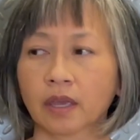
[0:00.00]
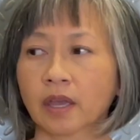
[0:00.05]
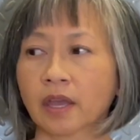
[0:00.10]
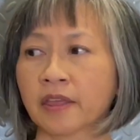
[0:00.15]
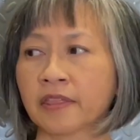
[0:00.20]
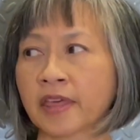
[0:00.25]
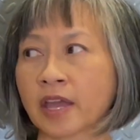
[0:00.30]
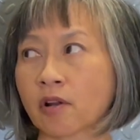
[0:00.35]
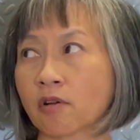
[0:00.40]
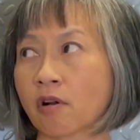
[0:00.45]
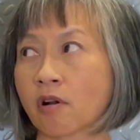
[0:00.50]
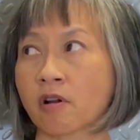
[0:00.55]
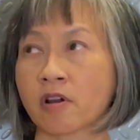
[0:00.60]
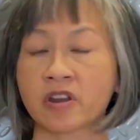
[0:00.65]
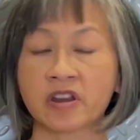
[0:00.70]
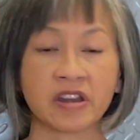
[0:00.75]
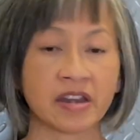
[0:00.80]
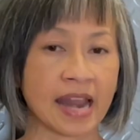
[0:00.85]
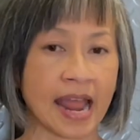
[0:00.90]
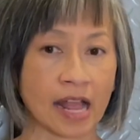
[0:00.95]
There
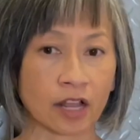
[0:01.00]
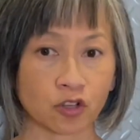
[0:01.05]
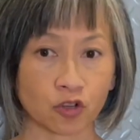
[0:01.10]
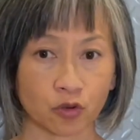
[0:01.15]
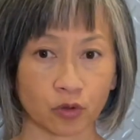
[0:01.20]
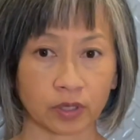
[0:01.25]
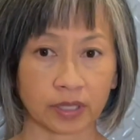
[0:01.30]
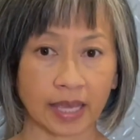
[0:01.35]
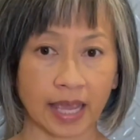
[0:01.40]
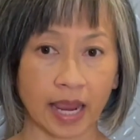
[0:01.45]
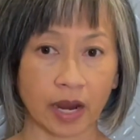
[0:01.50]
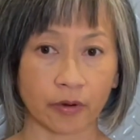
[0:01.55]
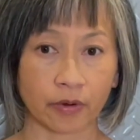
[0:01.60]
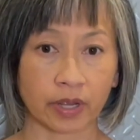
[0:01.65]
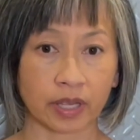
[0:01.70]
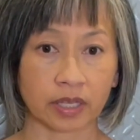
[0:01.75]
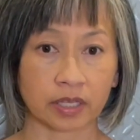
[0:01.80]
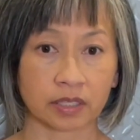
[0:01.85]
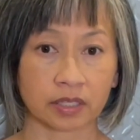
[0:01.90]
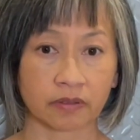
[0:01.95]
are naturally
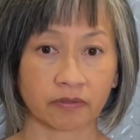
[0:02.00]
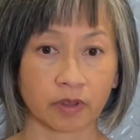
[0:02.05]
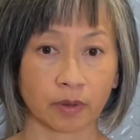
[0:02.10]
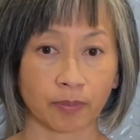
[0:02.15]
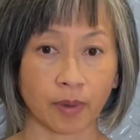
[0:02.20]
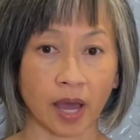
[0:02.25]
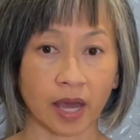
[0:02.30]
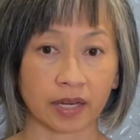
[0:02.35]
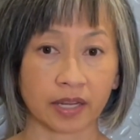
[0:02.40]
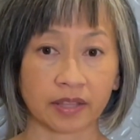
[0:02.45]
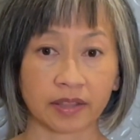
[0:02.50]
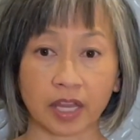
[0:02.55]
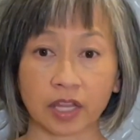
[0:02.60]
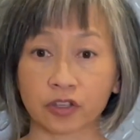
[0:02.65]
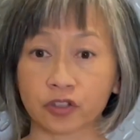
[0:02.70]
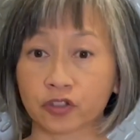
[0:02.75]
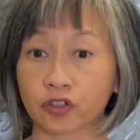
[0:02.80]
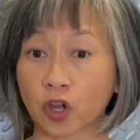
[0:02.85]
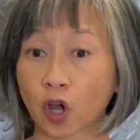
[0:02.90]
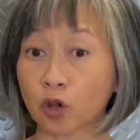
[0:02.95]
areas of the body
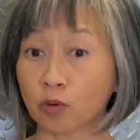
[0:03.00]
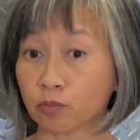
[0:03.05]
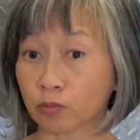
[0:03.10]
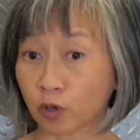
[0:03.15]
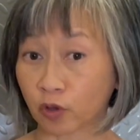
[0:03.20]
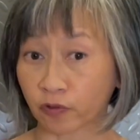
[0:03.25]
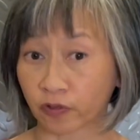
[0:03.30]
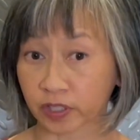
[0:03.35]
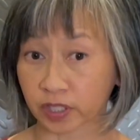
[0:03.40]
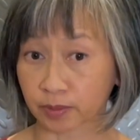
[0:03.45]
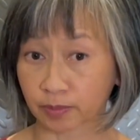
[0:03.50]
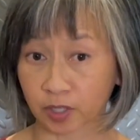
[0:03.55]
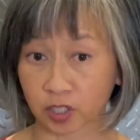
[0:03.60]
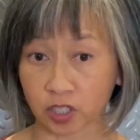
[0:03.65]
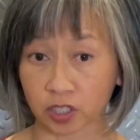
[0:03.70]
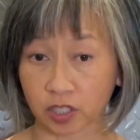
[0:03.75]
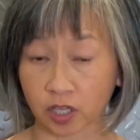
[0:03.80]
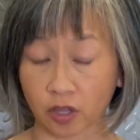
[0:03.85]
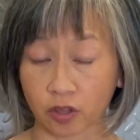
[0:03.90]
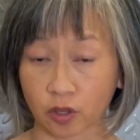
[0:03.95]
that don't move as
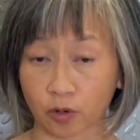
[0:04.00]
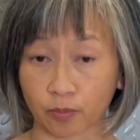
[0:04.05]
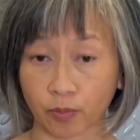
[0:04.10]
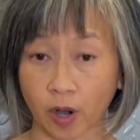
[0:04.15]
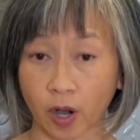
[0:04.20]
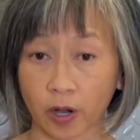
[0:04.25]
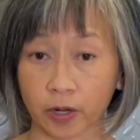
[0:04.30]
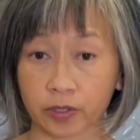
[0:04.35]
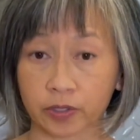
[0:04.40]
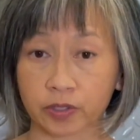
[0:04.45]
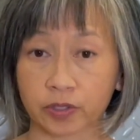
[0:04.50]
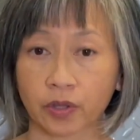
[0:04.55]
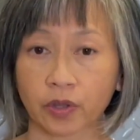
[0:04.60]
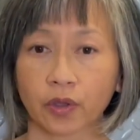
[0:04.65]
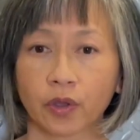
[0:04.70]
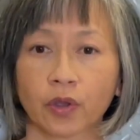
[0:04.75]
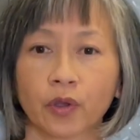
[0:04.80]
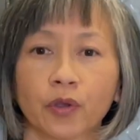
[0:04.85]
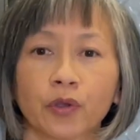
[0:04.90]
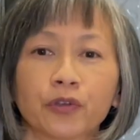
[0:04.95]
much as other
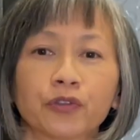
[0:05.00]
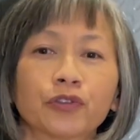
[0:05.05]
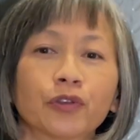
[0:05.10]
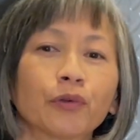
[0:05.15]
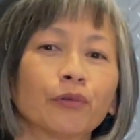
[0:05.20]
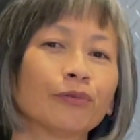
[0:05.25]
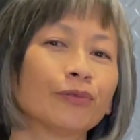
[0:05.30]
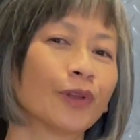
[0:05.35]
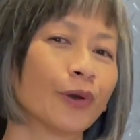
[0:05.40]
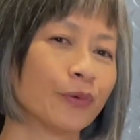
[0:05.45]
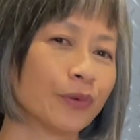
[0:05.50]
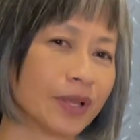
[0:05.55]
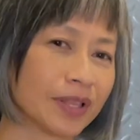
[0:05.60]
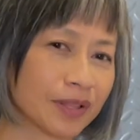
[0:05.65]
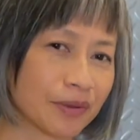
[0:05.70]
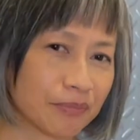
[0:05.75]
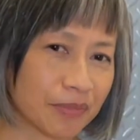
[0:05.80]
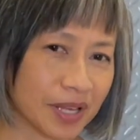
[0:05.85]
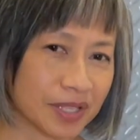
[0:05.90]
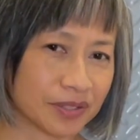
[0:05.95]
parts. So
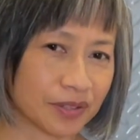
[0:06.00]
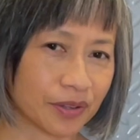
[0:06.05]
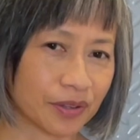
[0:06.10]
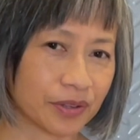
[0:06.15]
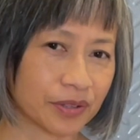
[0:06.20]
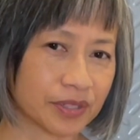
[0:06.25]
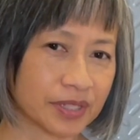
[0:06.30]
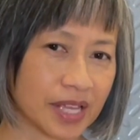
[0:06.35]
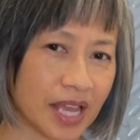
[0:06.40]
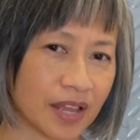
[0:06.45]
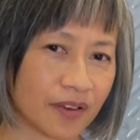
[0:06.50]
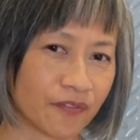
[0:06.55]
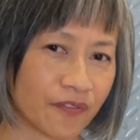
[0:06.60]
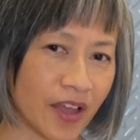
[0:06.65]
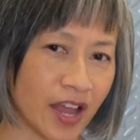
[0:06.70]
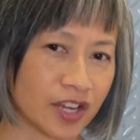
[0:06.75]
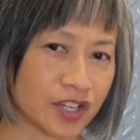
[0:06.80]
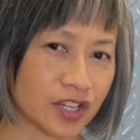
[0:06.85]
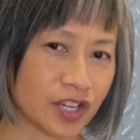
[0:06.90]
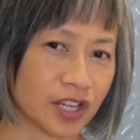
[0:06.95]
loading the muscles and
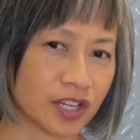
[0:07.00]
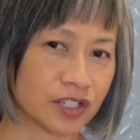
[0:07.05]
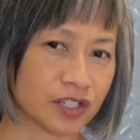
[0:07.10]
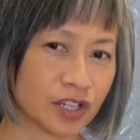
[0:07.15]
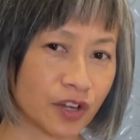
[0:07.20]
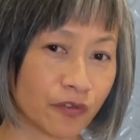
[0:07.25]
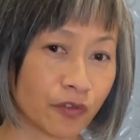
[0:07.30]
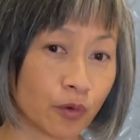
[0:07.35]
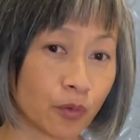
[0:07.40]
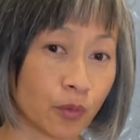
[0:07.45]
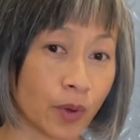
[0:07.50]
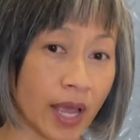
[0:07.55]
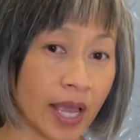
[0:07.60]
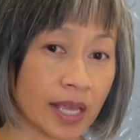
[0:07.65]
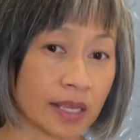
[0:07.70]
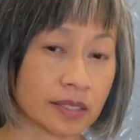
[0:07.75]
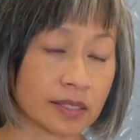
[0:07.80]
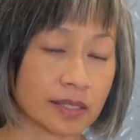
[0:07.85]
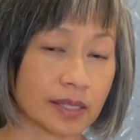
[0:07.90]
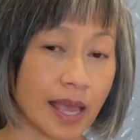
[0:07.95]
fascia in different
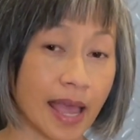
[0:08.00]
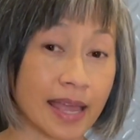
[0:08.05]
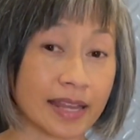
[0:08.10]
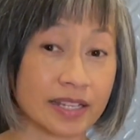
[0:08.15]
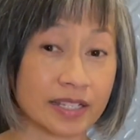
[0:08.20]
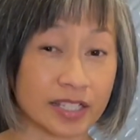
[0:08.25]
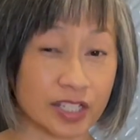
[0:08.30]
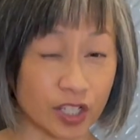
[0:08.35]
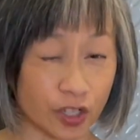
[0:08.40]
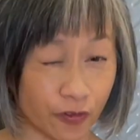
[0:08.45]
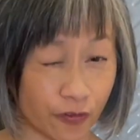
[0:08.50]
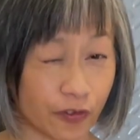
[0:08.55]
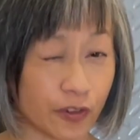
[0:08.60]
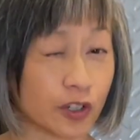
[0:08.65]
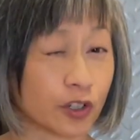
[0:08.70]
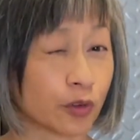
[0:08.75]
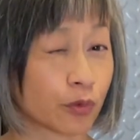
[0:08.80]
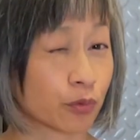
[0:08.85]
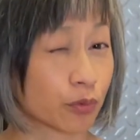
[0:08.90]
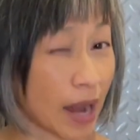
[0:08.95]
ways and
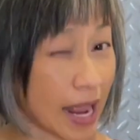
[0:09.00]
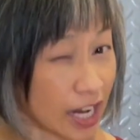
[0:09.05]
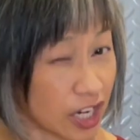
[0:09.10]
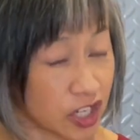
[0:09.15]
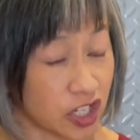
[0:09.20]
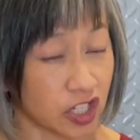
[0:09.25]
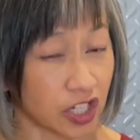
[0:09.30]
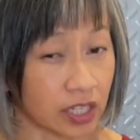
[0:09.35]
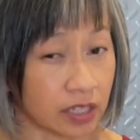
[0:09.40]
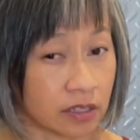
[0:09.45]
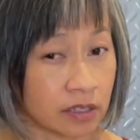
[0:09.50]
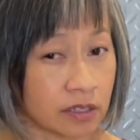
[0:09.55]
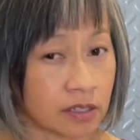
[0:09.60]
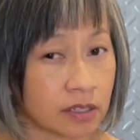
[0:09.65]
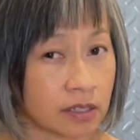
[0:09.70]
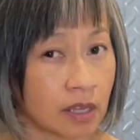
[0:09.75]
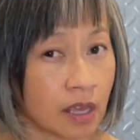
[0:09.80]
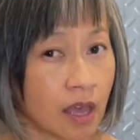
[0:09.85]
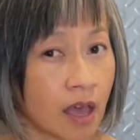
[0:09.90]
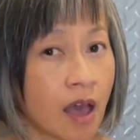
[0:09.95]
different
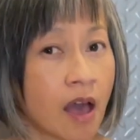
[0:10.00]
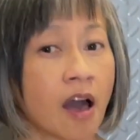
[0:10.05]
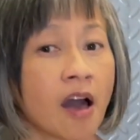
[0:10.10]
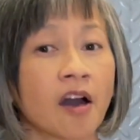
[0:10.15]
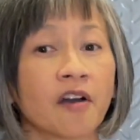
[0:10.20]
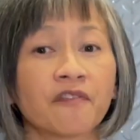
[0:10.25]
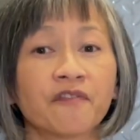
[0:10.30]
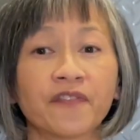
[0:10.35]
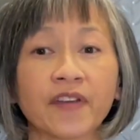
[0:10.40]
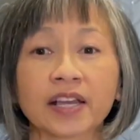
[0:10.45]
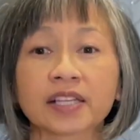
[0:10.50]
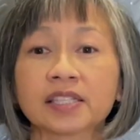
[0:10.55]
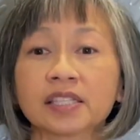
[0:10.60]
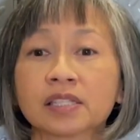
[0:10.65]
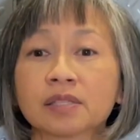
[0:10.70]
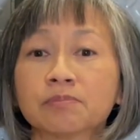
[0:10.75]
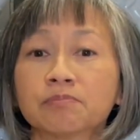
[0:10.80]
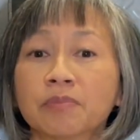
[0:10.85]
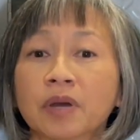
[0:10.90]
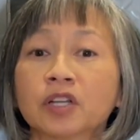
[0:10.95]
directions affects
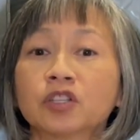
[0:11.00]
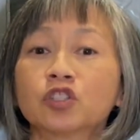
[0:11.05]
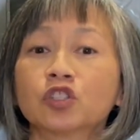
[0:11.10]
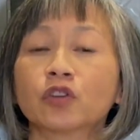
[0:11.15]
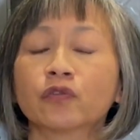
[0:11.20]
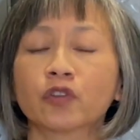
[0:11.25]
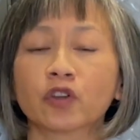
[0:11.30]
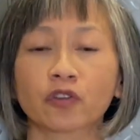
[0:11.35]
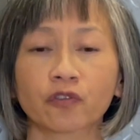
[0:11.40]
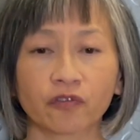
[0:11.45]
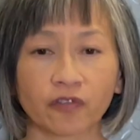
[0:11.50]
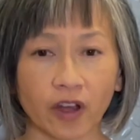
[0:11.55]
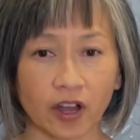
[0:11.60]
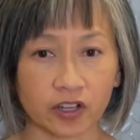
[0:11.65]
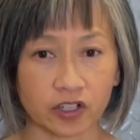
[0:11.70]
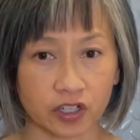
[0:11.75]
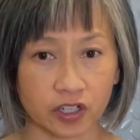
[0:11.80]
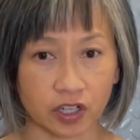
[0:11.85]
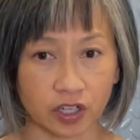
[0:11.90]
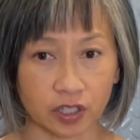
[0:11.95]
as much of your
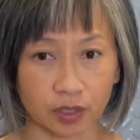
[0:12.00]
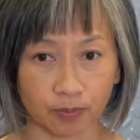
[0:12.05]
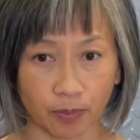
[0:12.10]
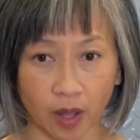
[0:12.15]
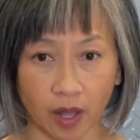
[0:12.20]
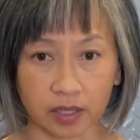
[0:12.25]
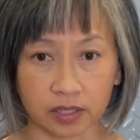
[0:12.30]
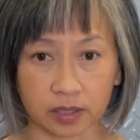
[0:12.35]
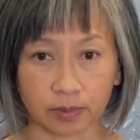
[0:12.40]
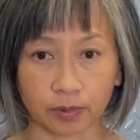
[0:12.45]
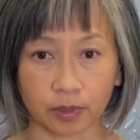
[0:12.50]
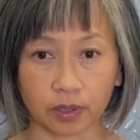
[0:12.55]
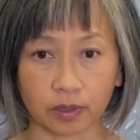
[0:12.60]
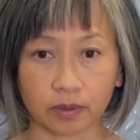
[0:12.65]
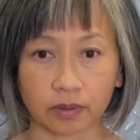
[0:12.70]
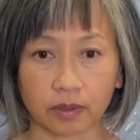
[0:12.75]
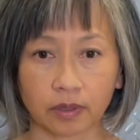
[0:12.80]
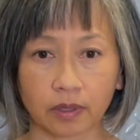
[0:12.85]
fascia as possible.